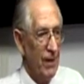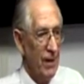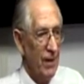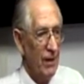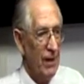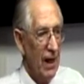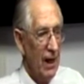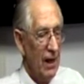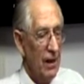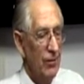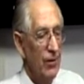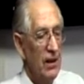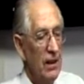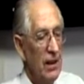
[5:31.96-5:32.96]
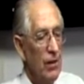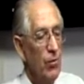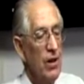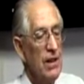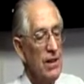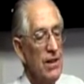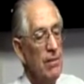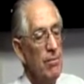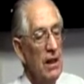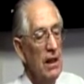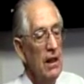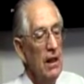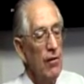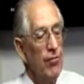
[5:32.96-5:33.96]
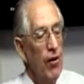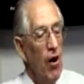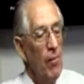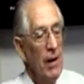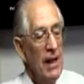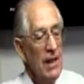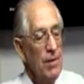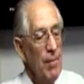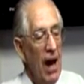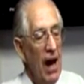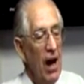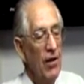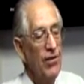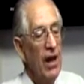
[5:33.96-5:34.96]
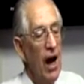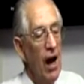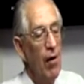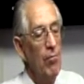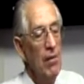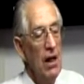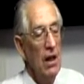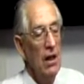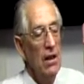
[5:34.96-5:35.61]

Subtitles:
Okay, we need wisdom. From his mouth come